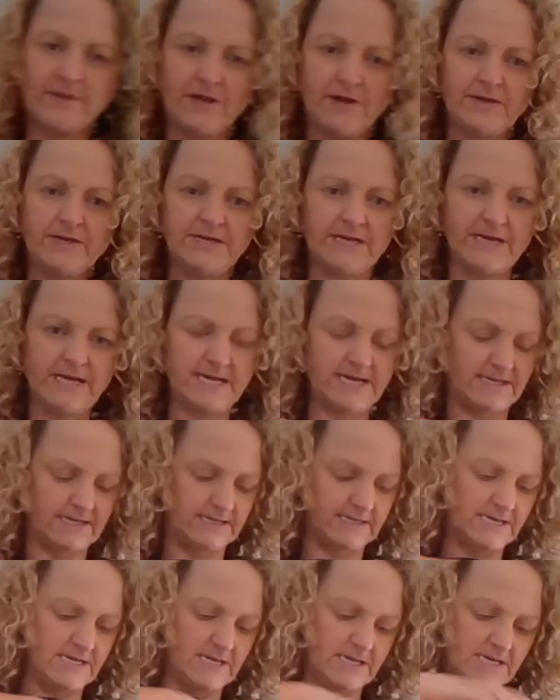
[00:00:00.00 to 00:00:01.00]
Okay,
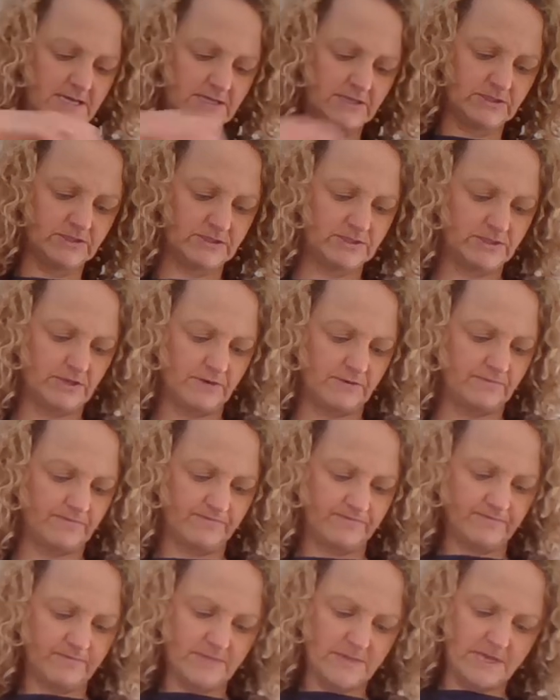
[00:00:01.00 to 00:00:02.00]
so
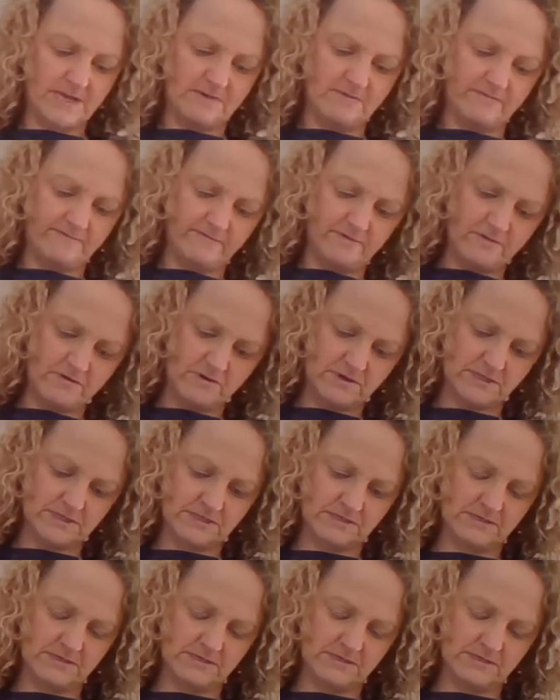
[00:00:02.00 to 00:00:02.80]
now I've got